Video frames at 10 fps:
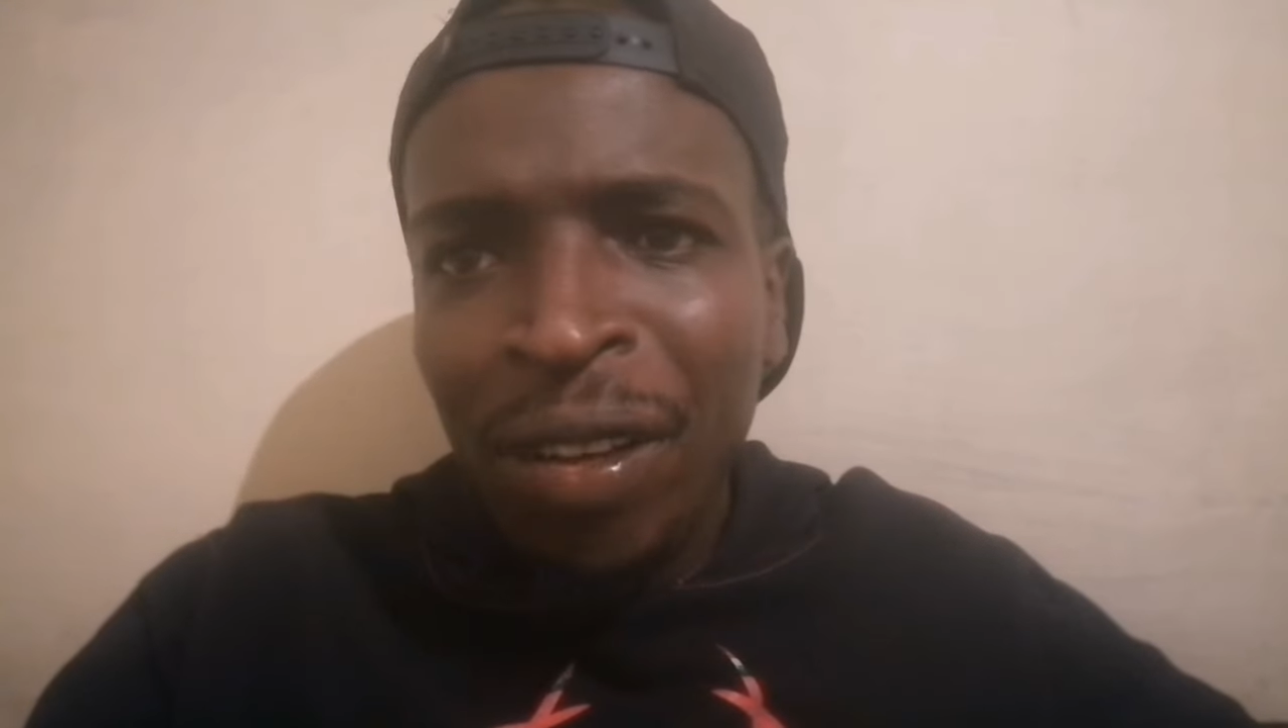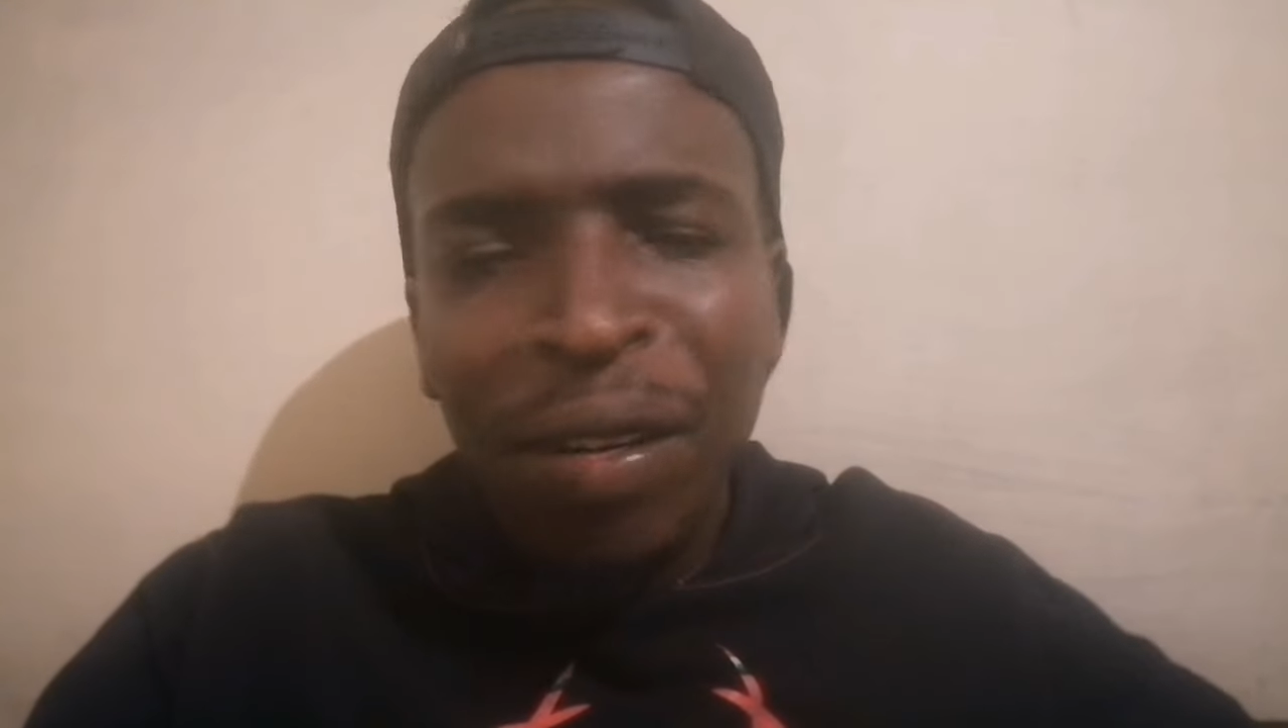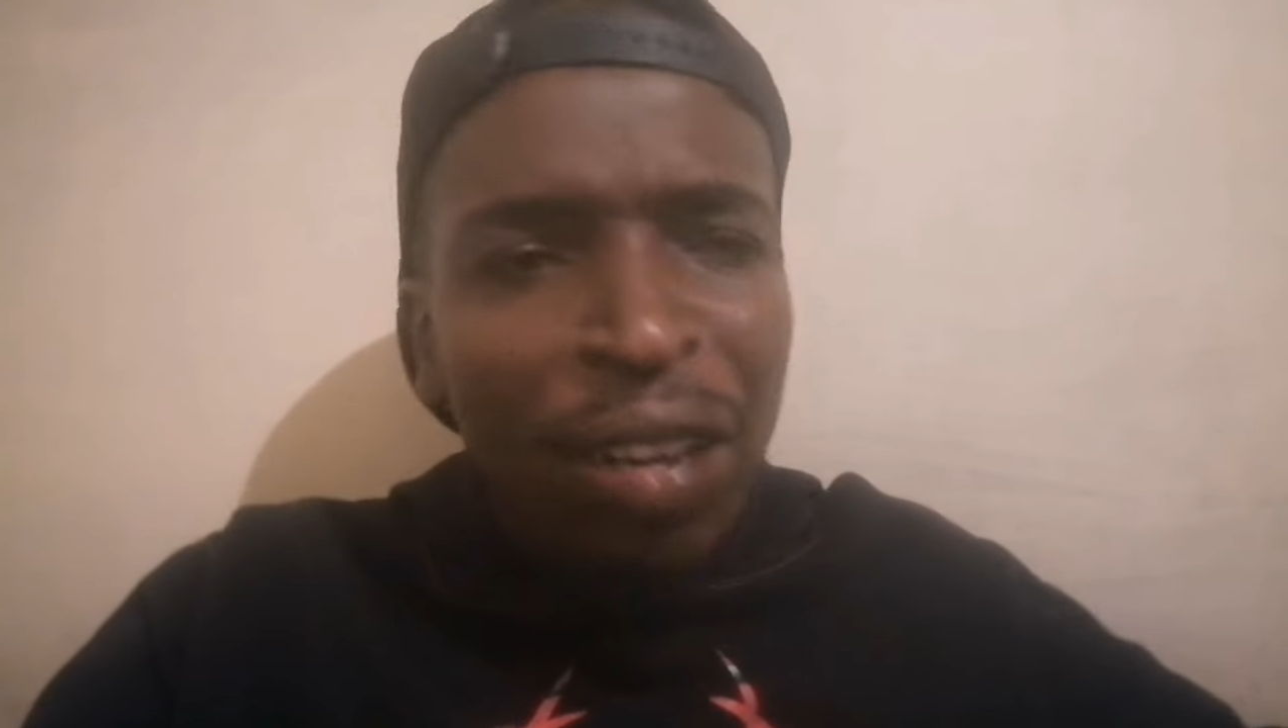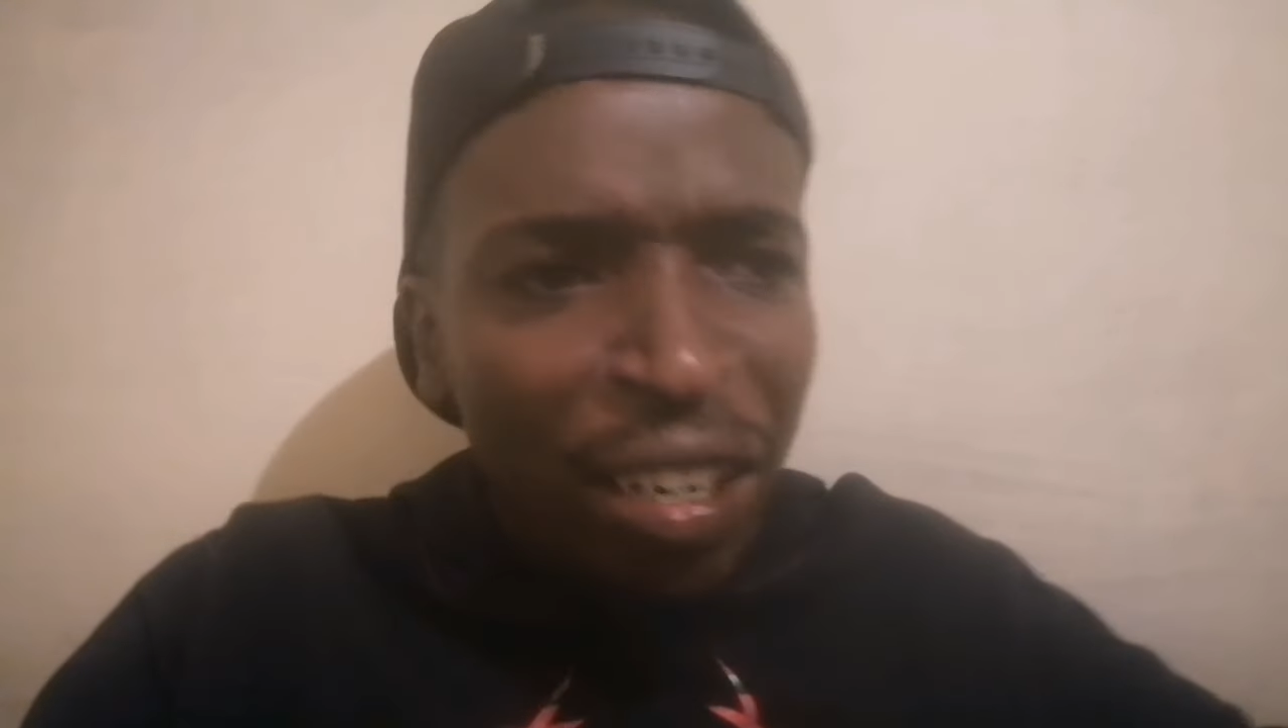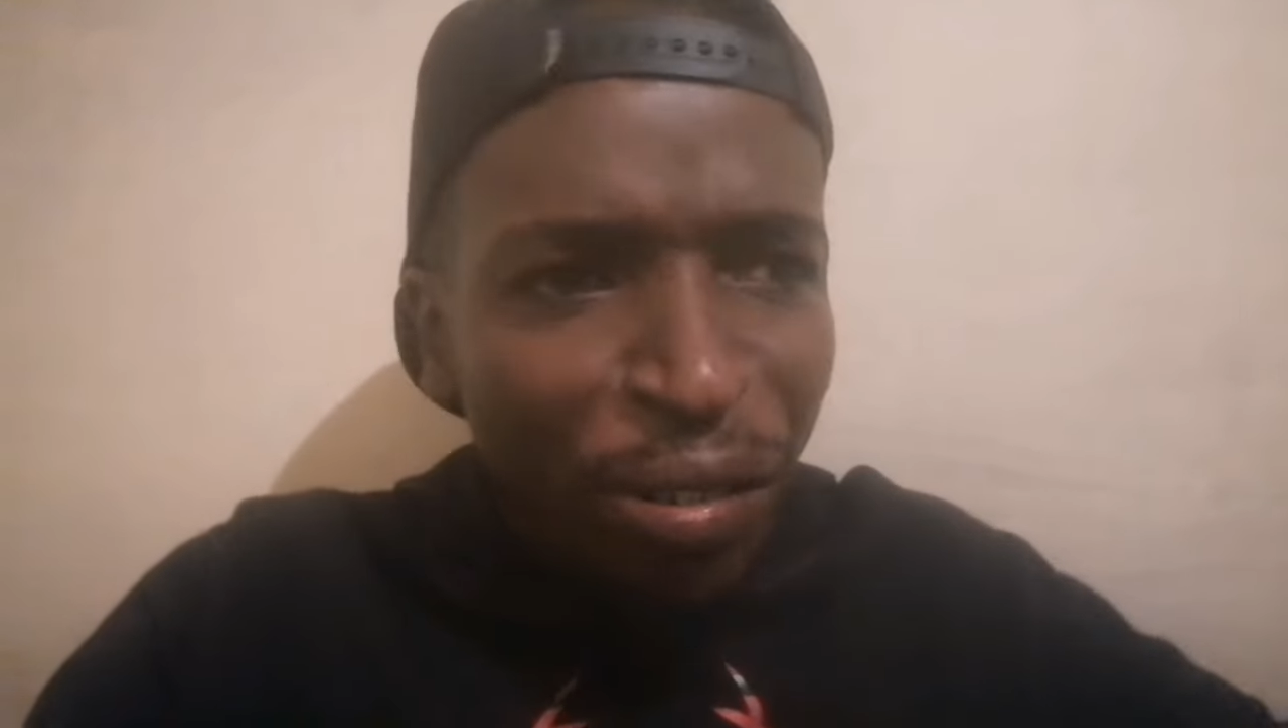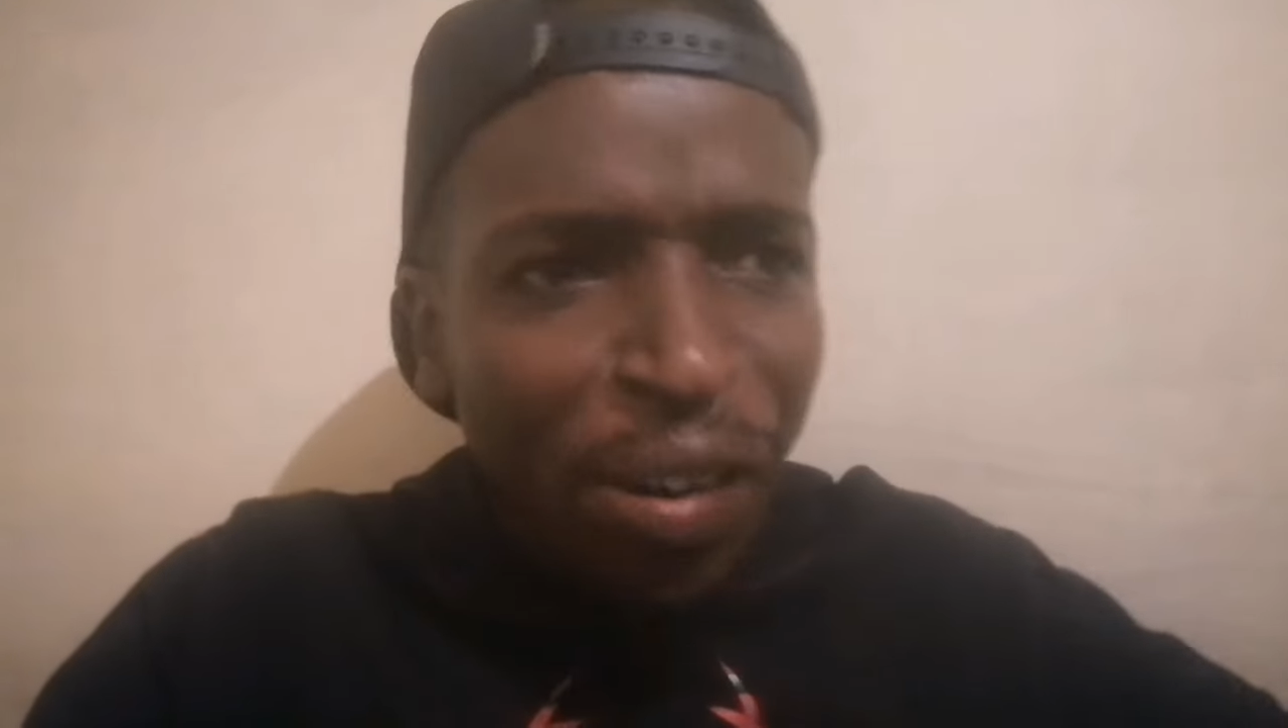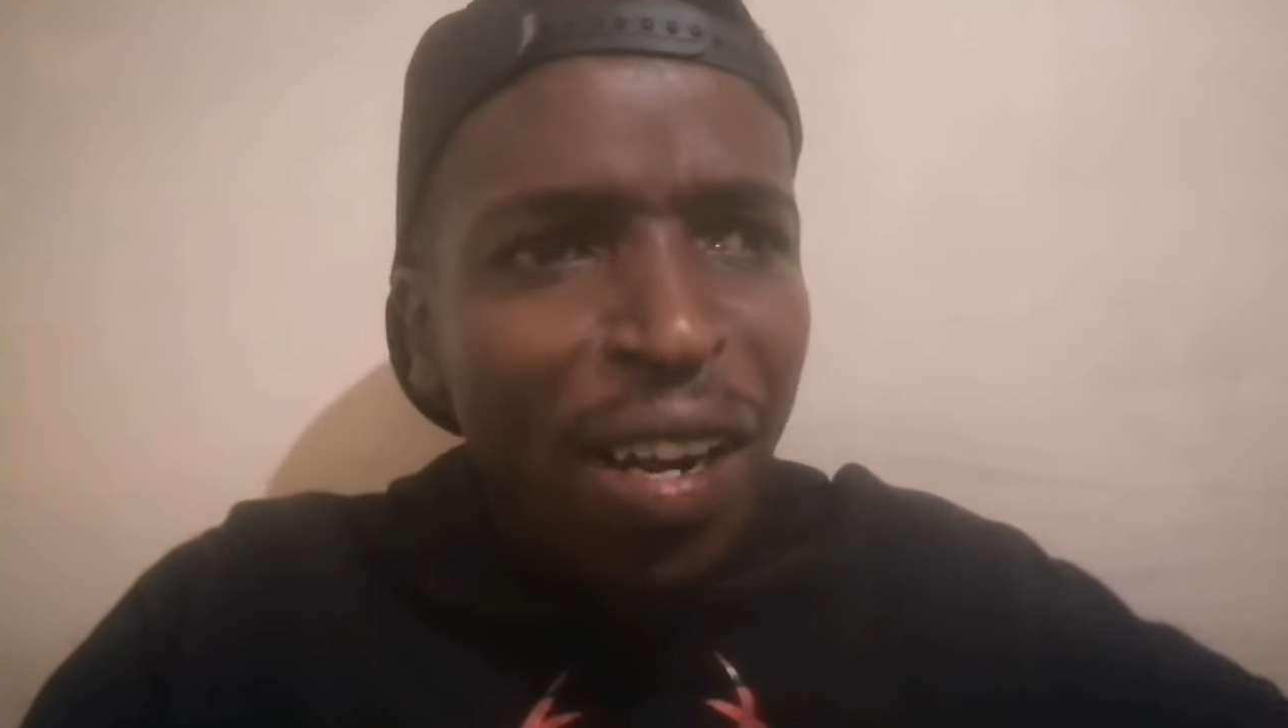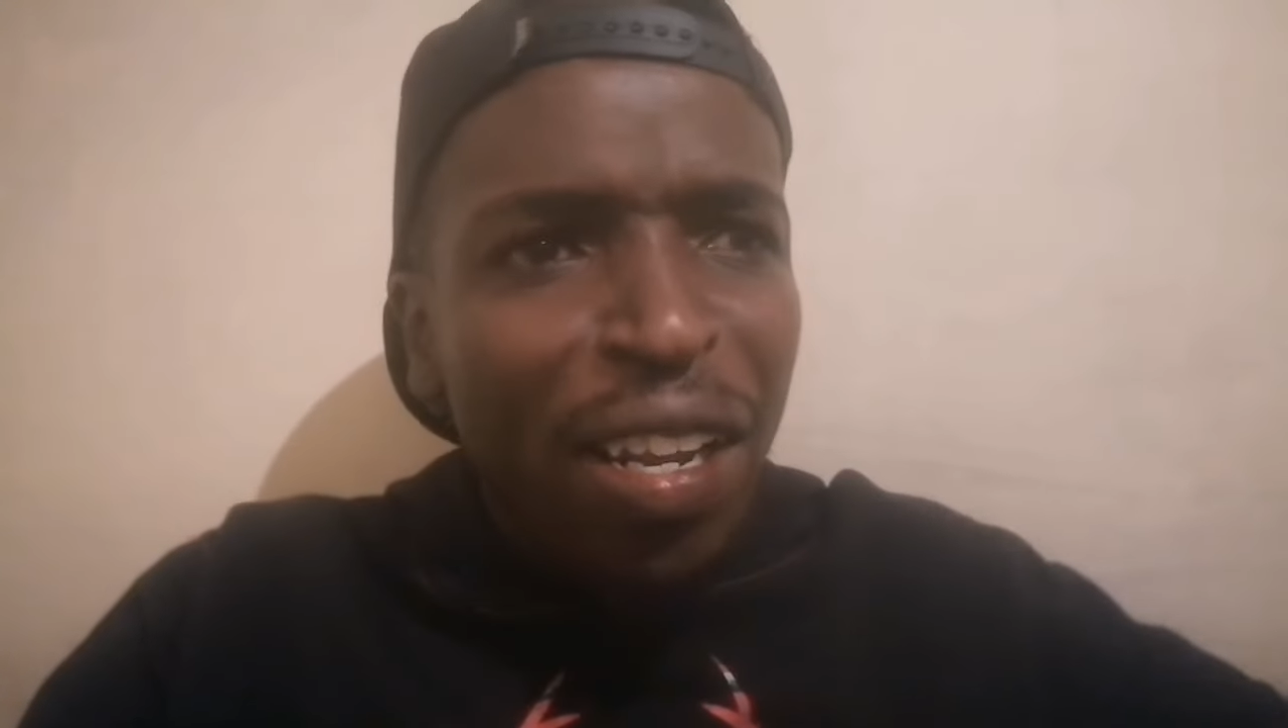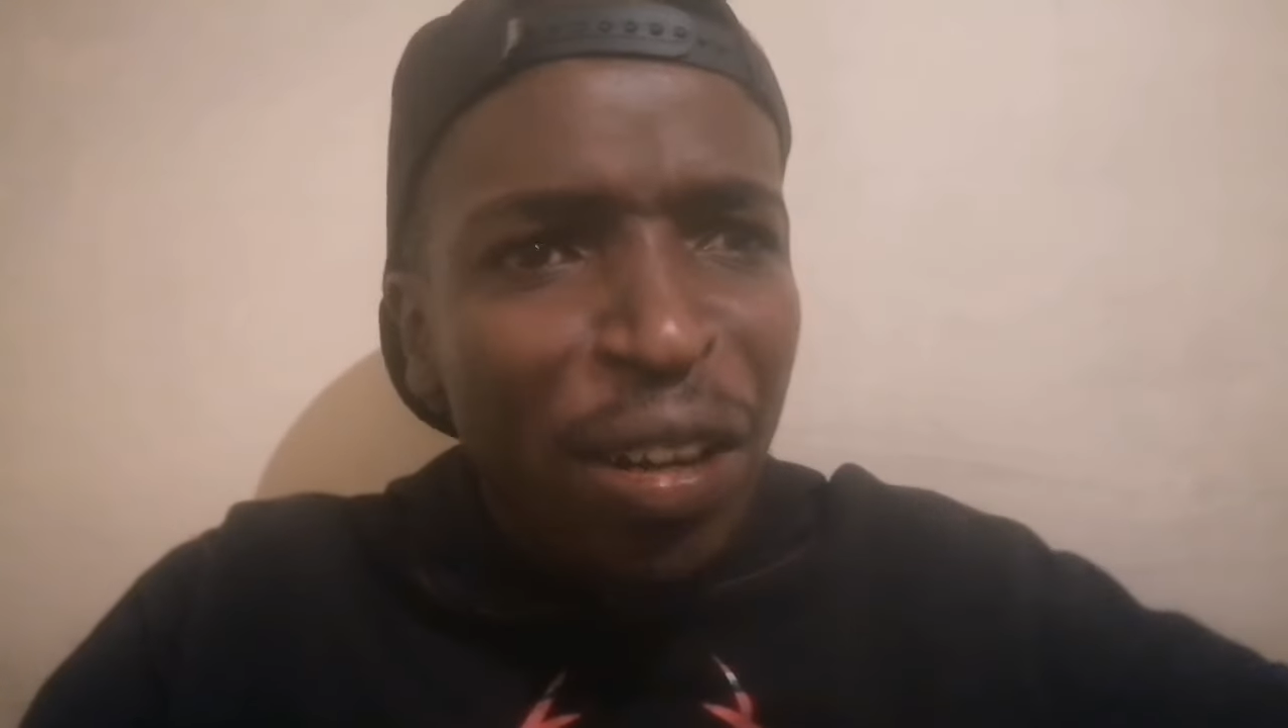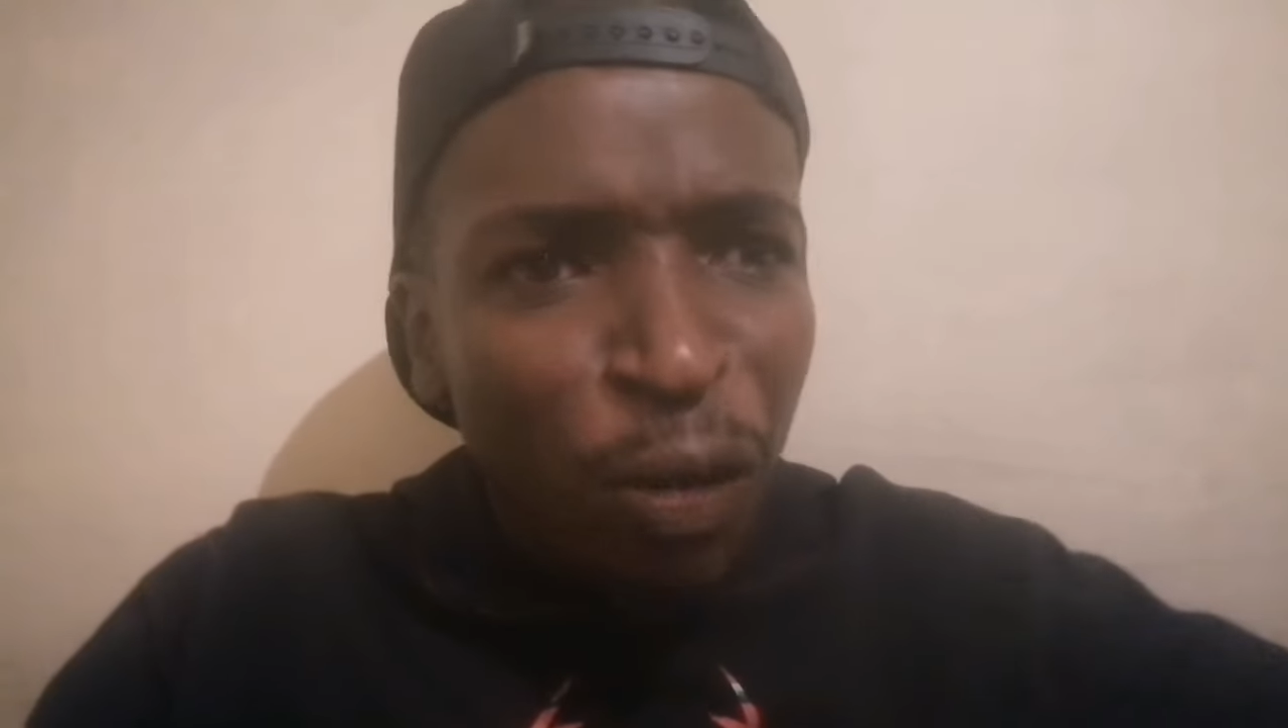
Literally